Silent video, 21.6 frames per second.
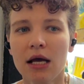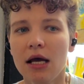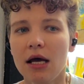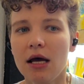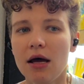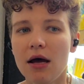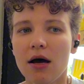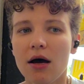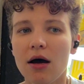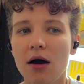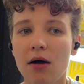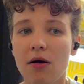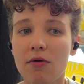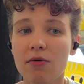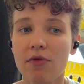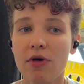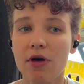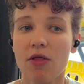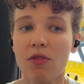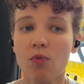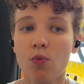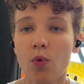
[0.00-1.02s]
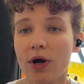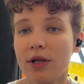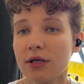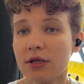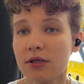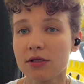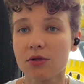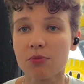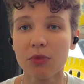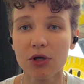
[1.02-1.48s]
Then what
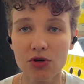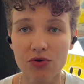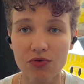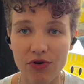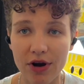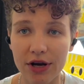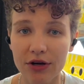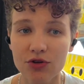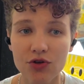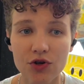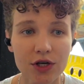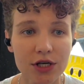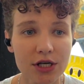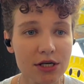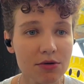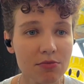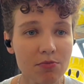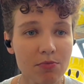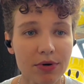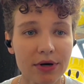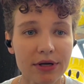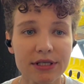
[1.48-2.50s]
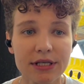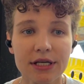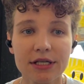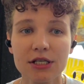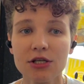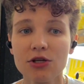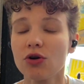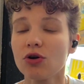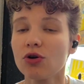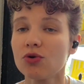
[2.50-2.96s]
else? Manufacturing,
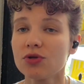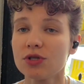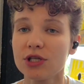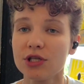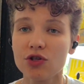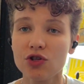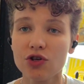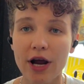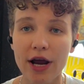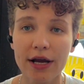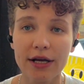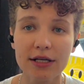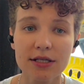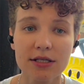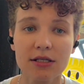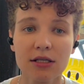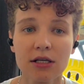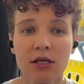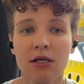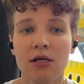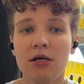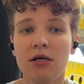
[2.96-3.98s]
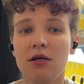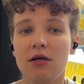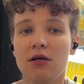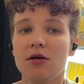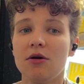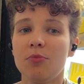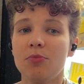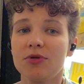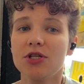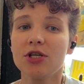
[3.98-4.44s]
processing or using drugs,
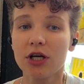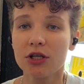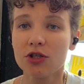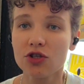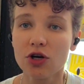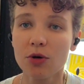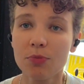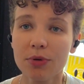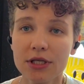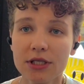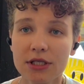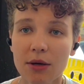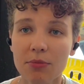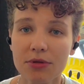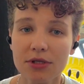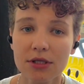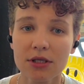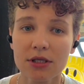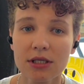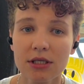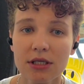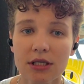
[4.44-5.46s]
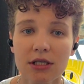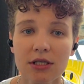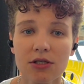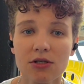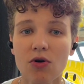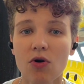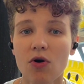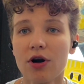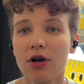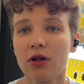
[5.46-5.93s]
psychotropic substances
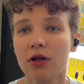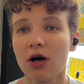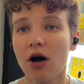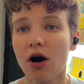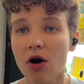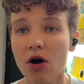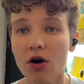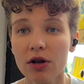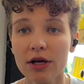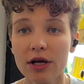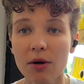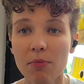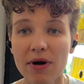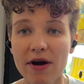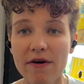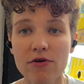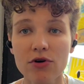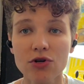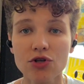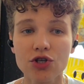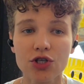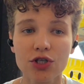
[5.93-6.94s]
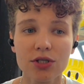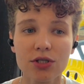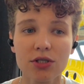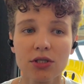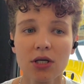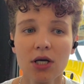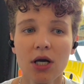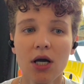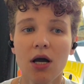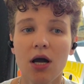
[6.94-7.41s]
or alcoholic
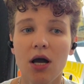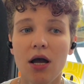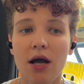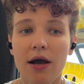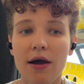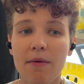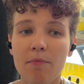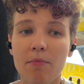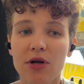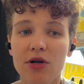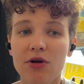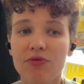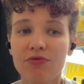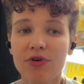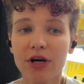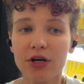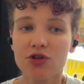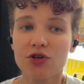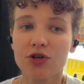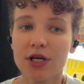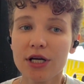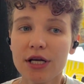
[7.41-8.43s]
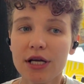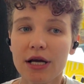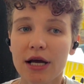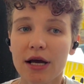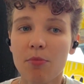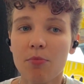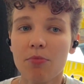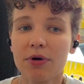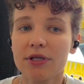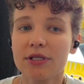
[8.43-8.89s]
beverages, and manufacturing
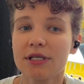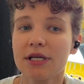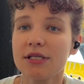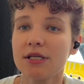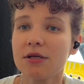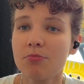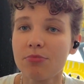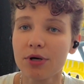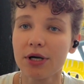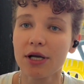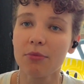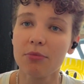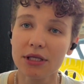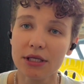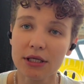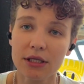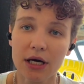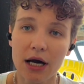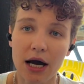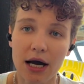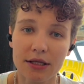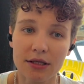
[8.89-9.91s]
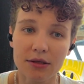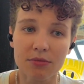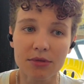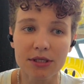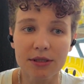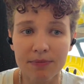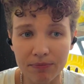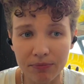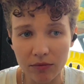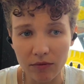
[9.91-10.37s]
and processing prohibited
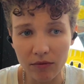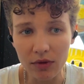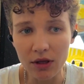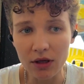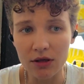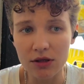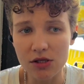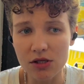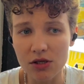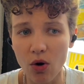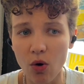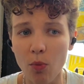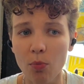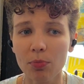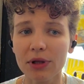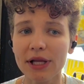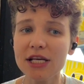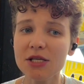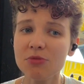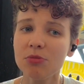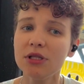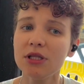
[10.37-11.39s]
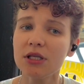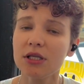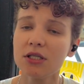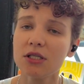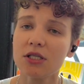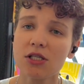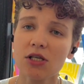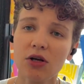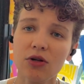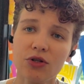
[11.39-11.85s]
items. So placement
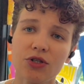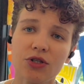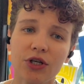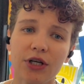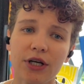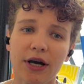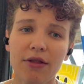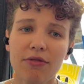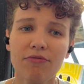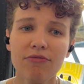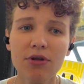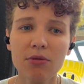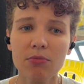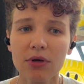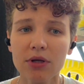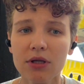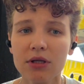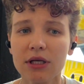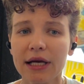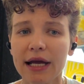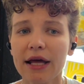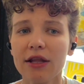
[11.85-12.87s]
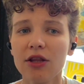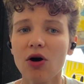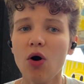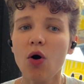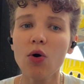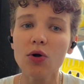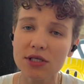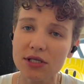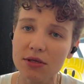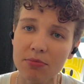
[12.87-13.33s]
in solitary confinement can
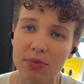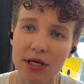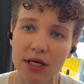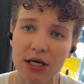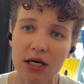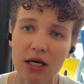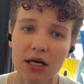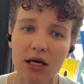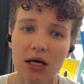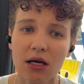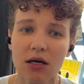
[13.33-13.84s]
also be